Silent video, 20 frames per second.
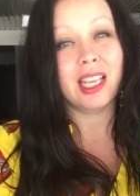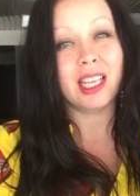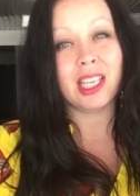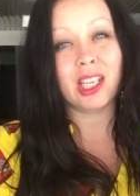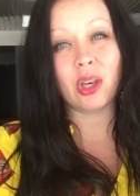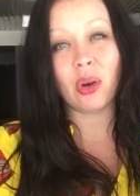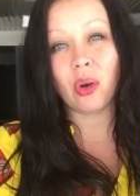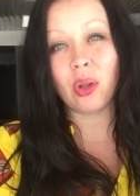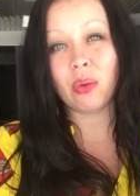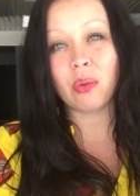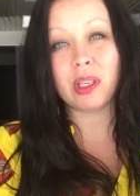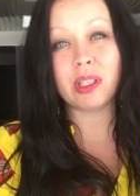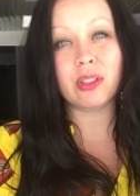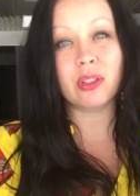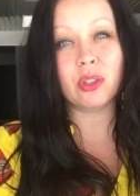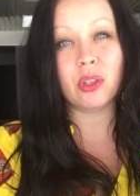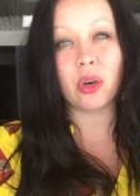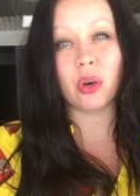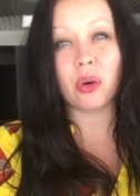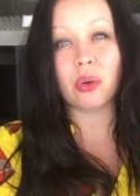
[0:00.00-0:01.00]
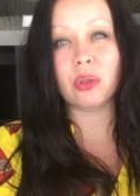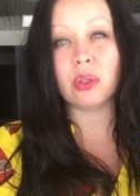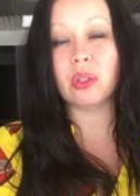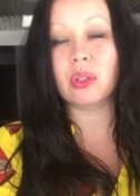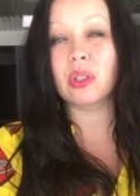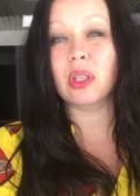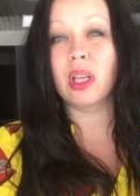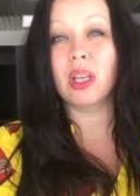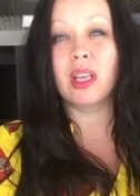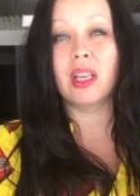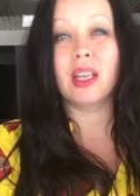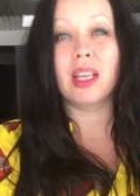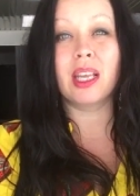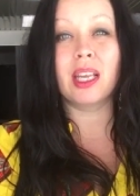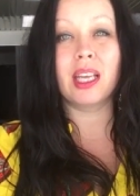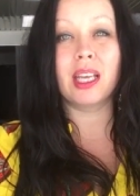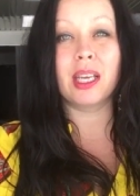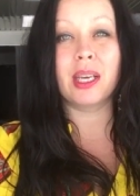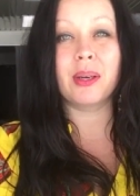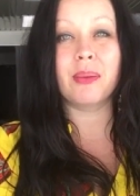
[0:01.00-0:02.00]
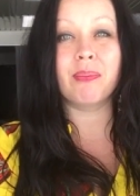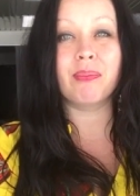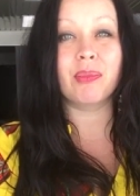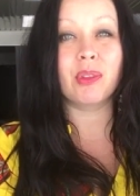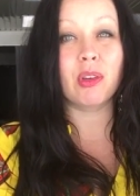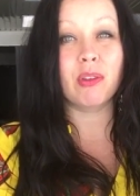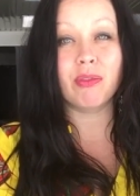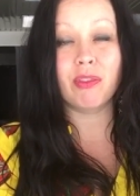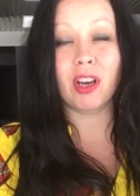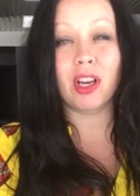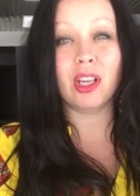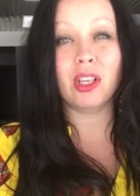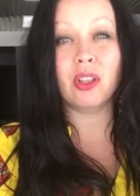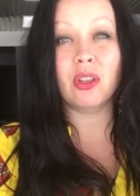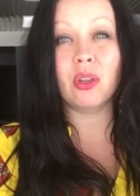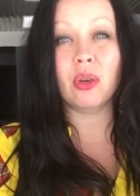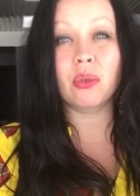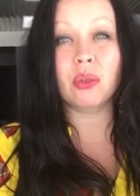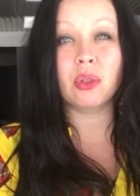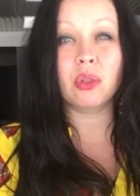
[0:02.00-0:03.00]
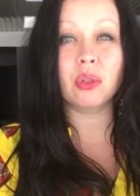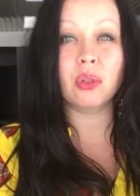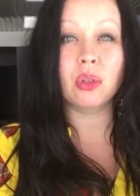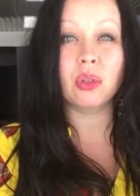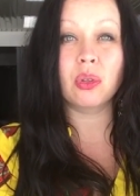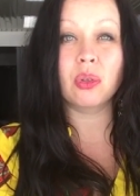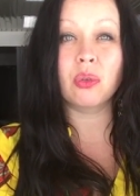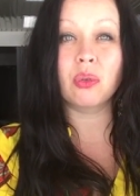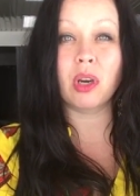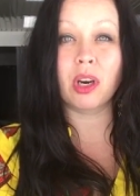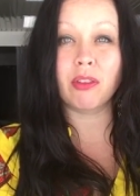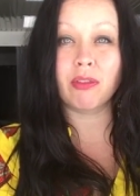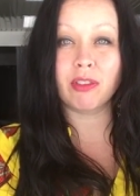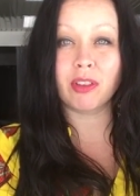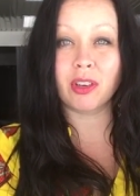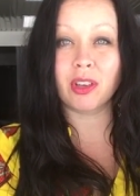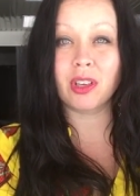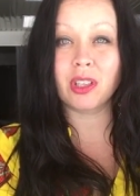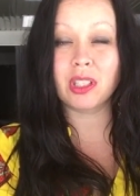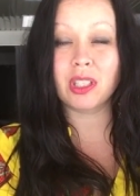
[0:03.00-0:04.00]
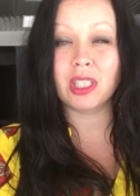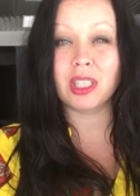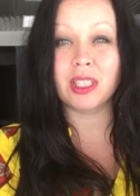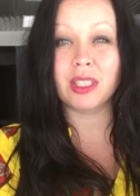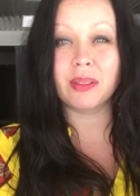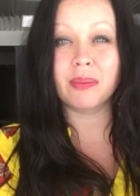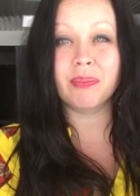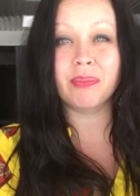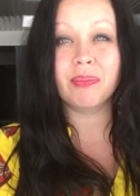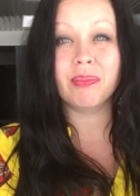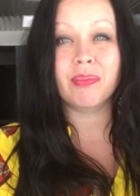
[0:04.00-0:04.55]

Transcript: He always goes um, to find those who are forgotten.